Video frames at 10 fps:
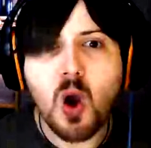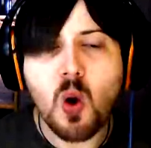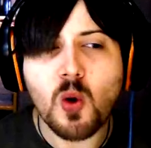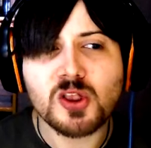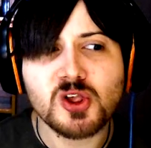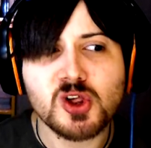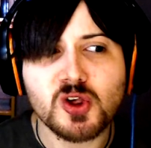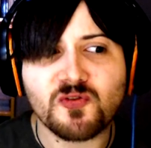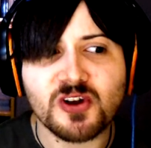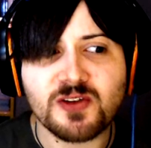Which
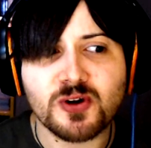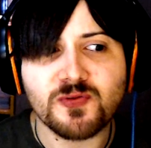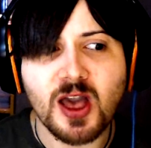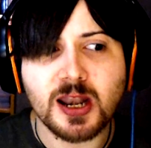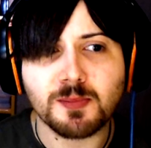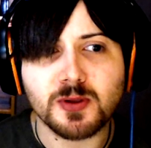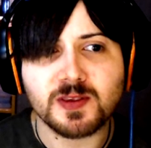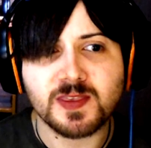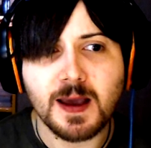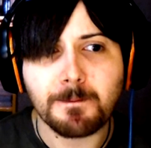flavor of animal
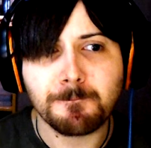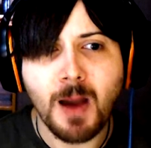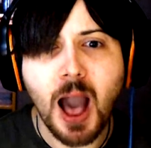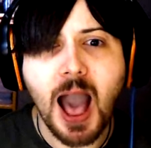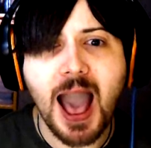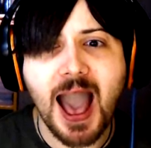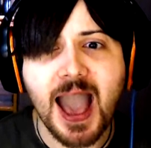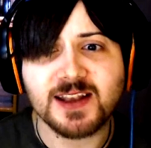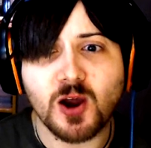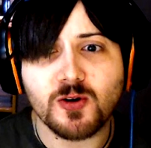is that?
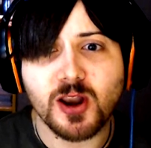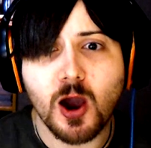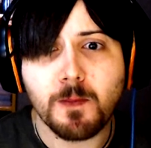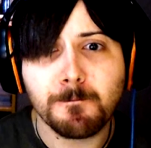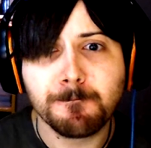I don't know.